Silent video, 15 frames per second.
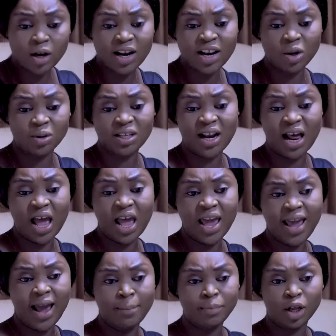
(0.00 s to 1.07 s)
if I talk now, they'll say
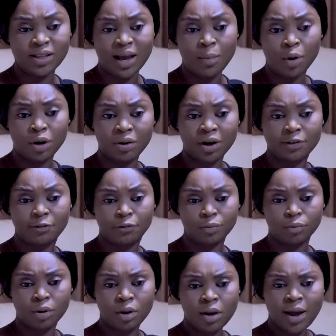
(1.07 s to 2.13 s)
that I'm
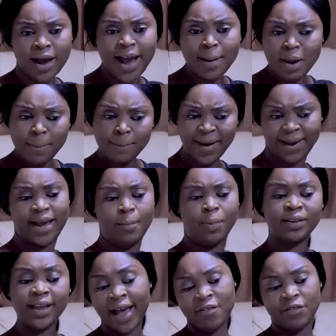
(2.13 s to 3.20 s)
ungrateful. I'm a
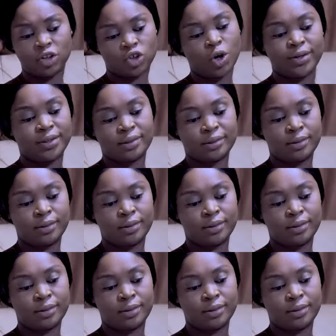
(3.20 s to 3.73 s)
beggar, but I have a